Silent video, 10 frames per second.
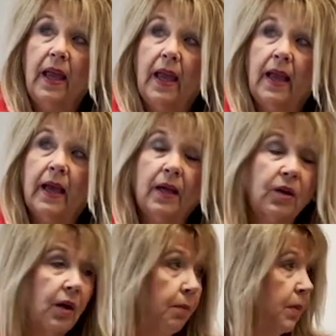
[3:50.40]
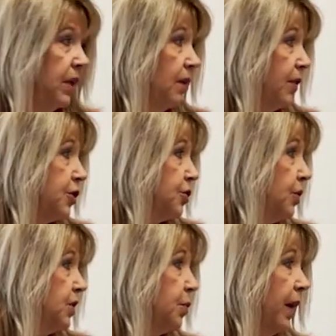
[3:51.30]
And many of our
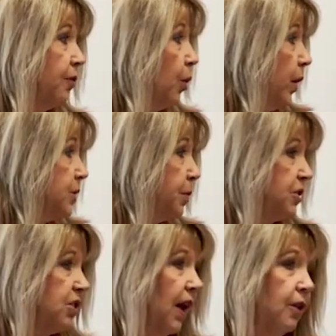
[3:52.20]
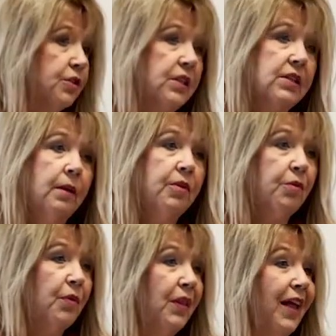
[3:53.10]
students, we have Questwood scholarships come
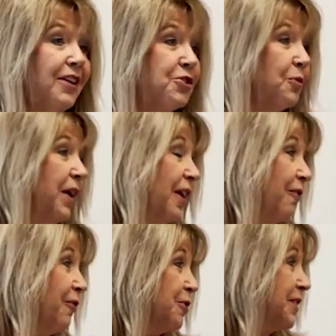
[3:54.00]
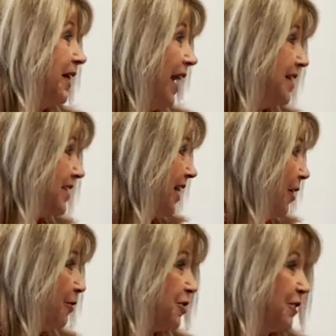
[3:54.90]
through. Last year we had our first GATE
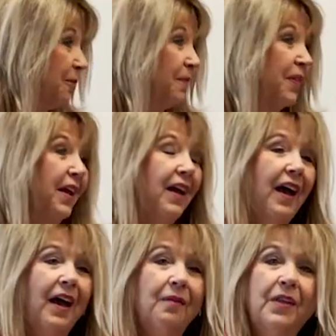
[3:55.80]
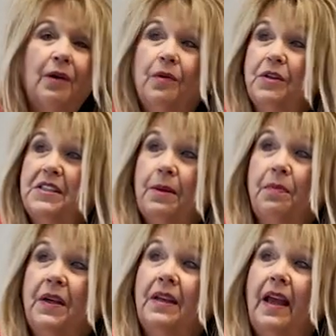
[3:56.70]
scholarship, that
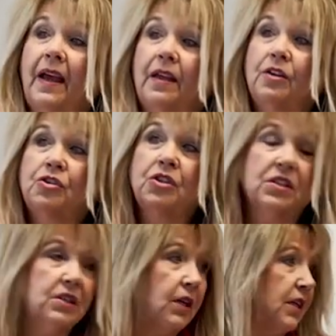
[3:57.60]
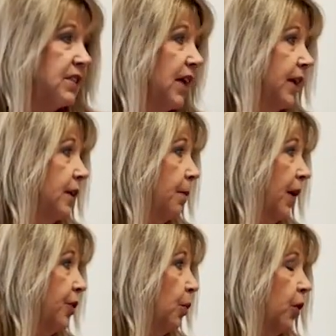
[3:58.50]
recipient, and just excited
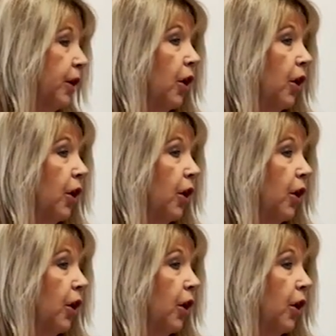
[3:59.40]
about the work.